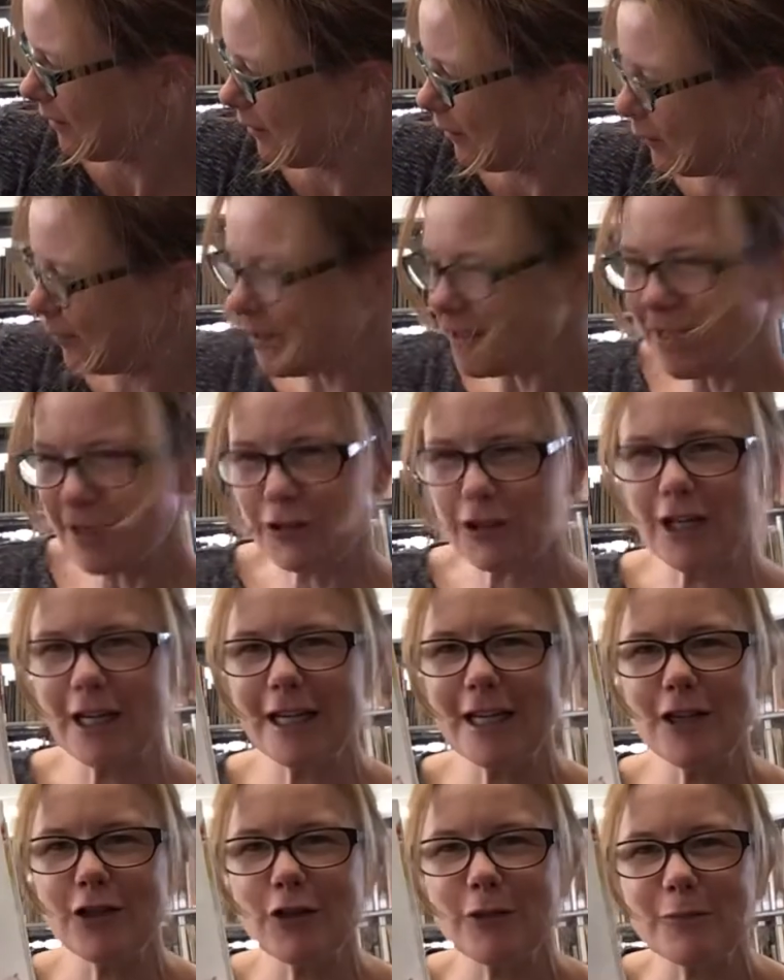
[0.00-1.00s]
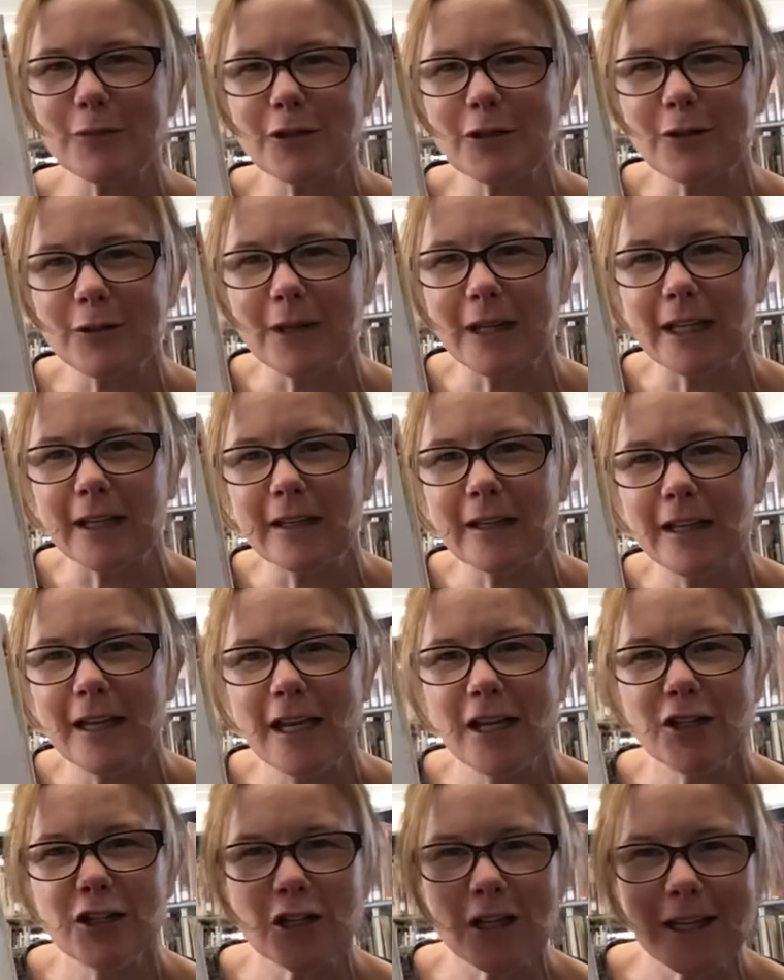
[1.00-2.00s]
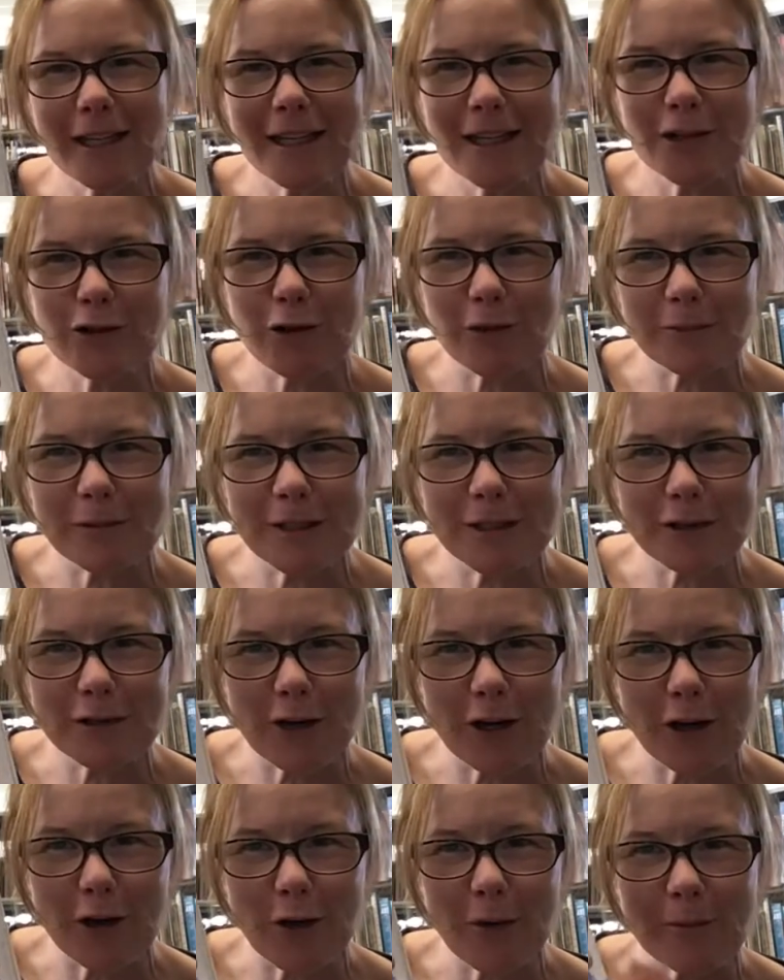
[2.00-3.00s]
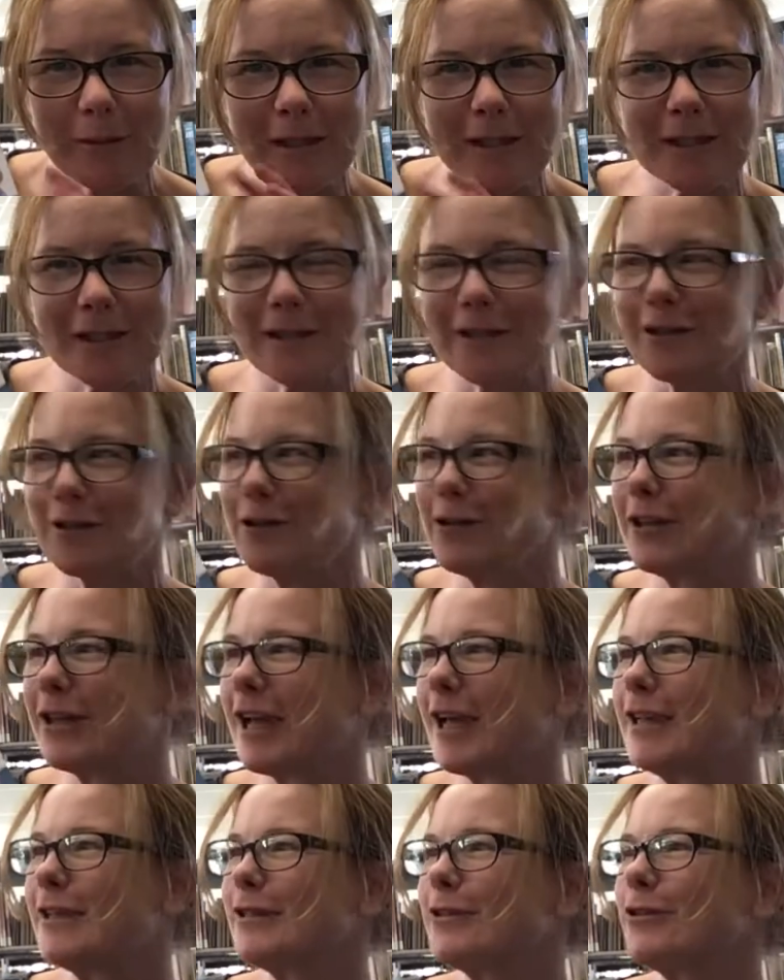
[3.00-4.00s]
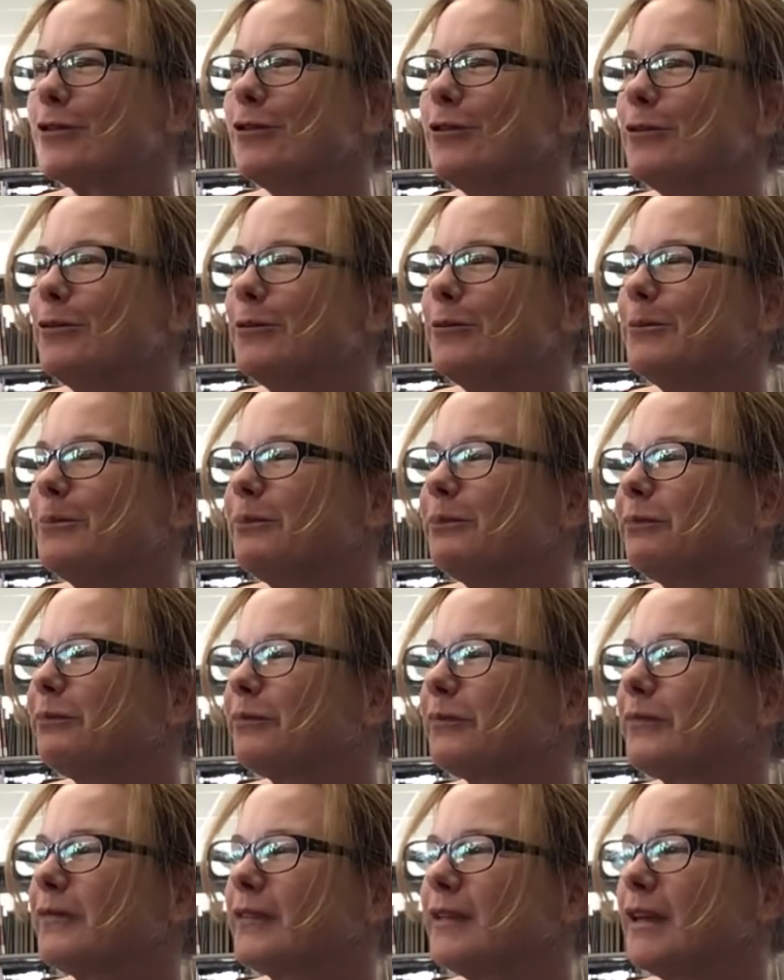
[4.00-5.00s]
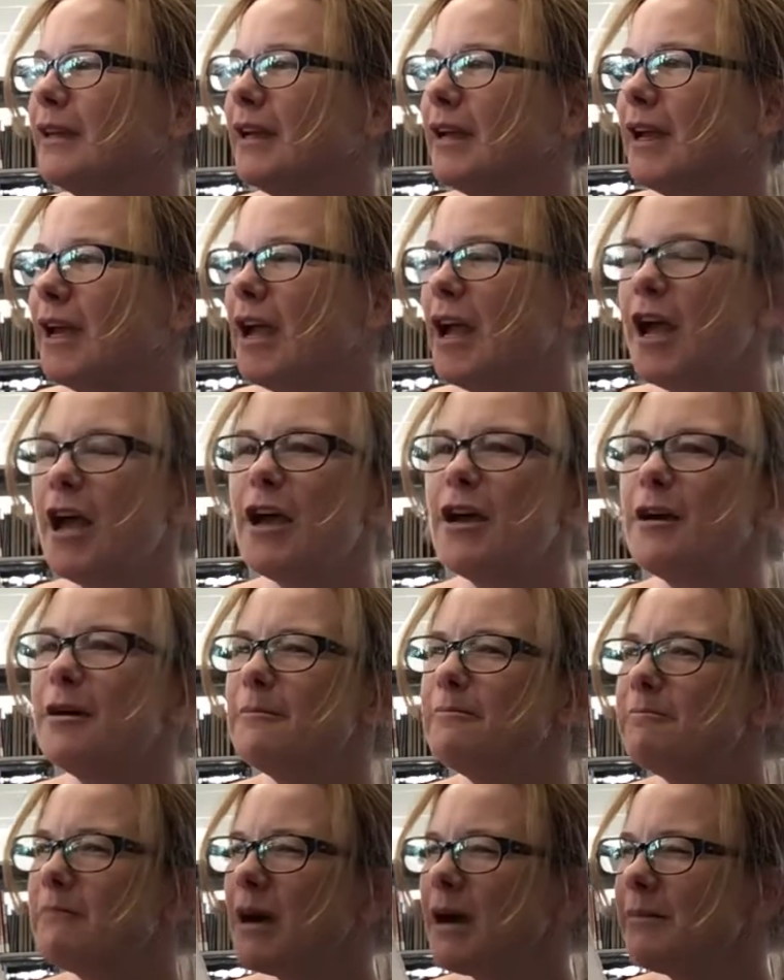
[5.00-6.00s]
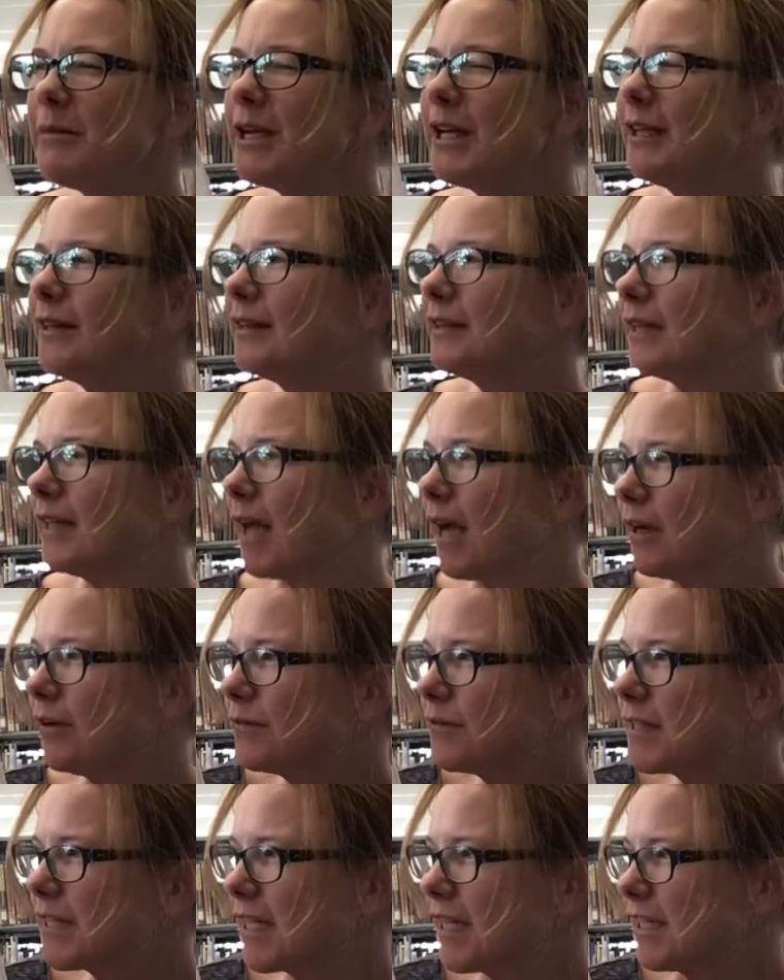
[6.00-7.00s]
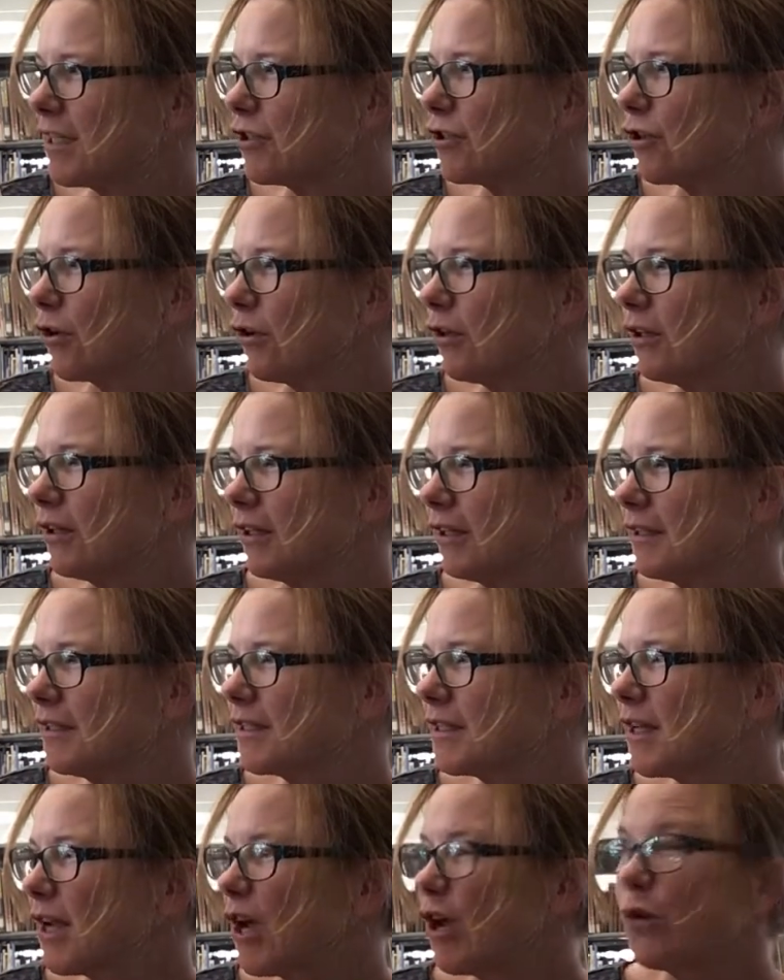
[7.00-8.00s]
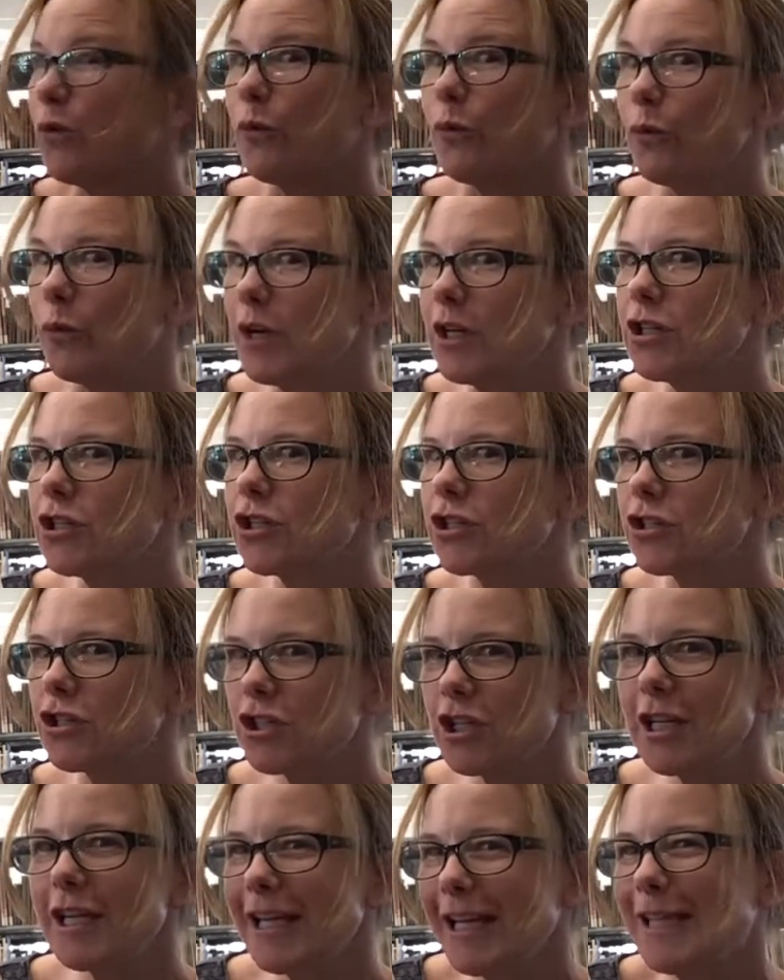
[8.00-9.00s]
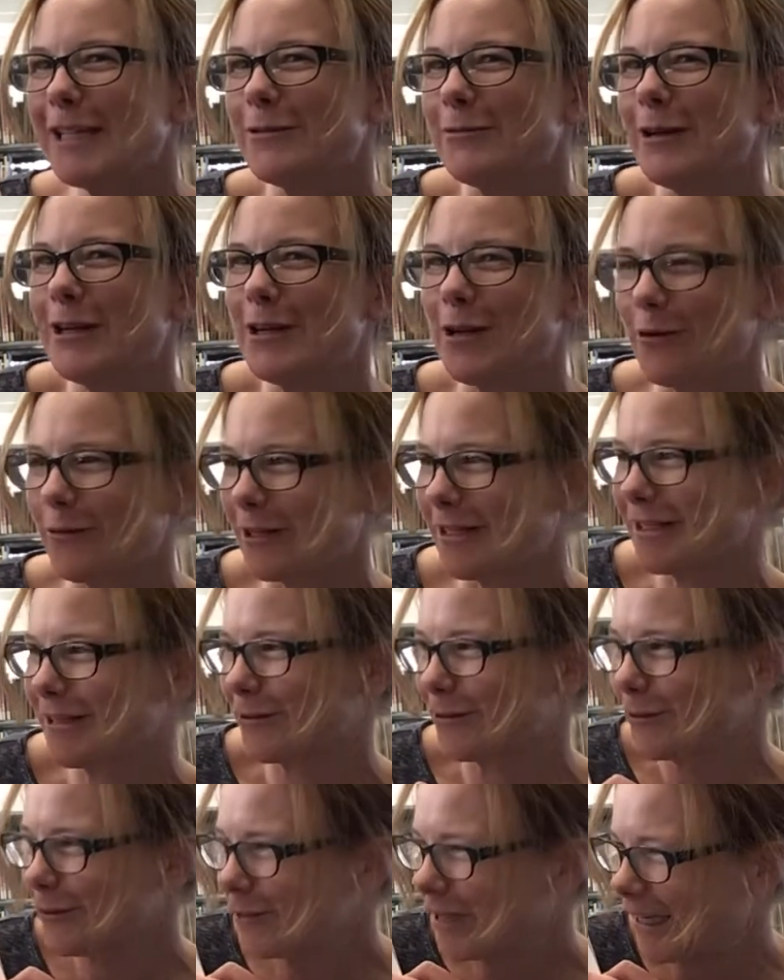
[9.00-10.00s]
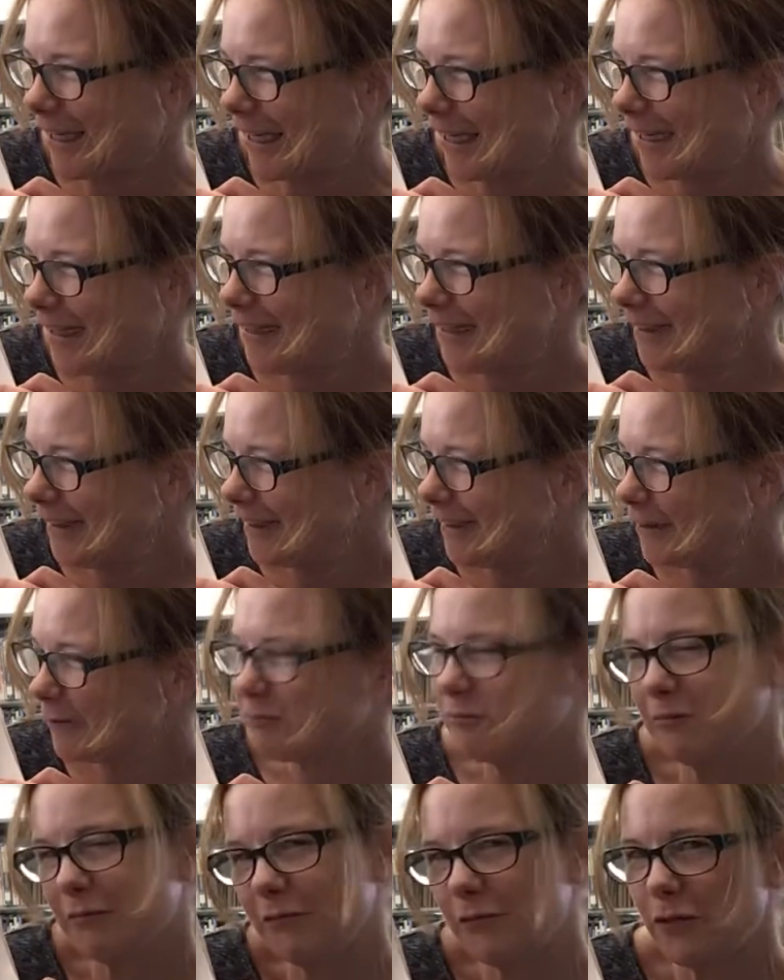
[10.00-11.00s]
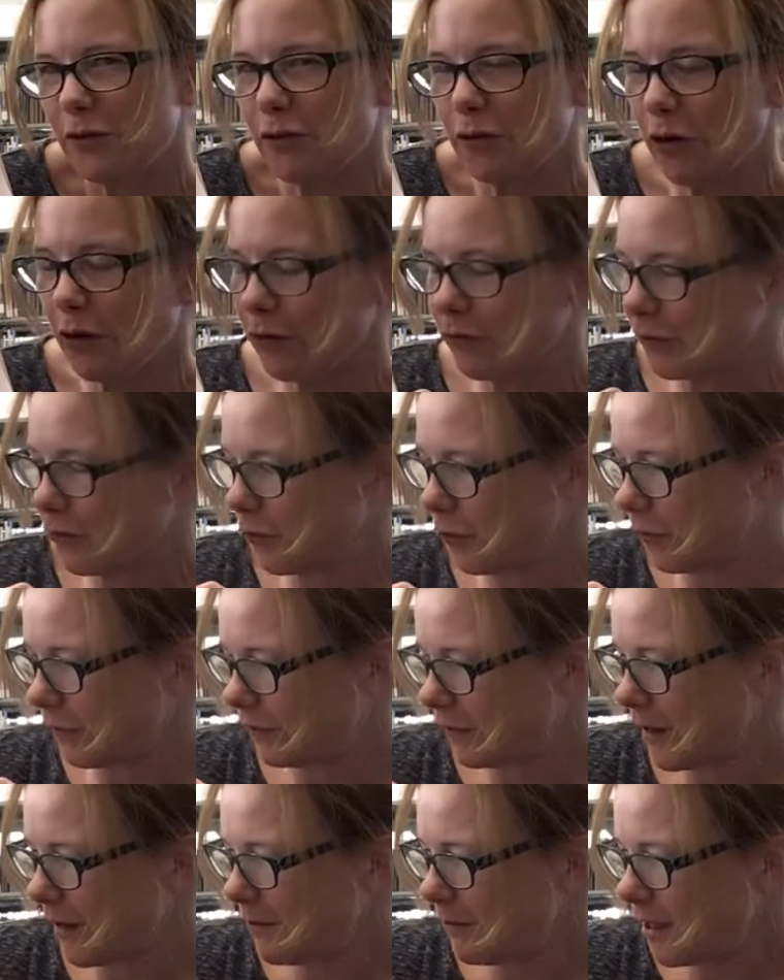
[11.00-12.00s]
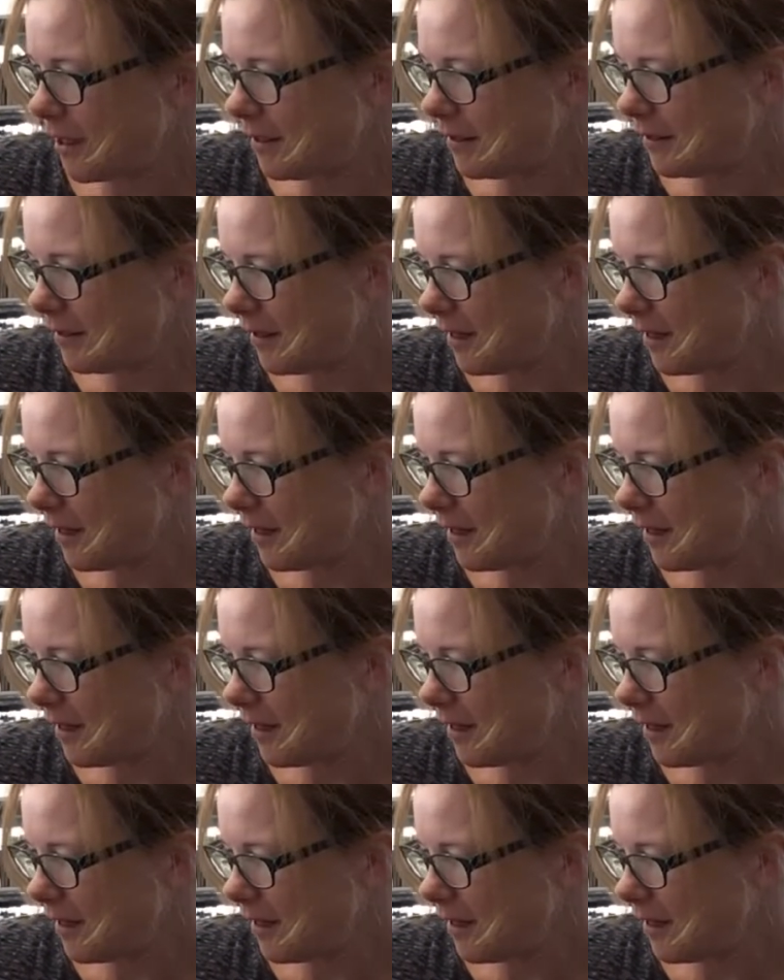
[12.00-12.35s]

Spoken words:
What's our Cheeky Chops doing? Cheeky Chops is trying to hop into the suitcase too. Mummy loves these chocolates, which she eats when no one's looking. Let's throw a few of them in.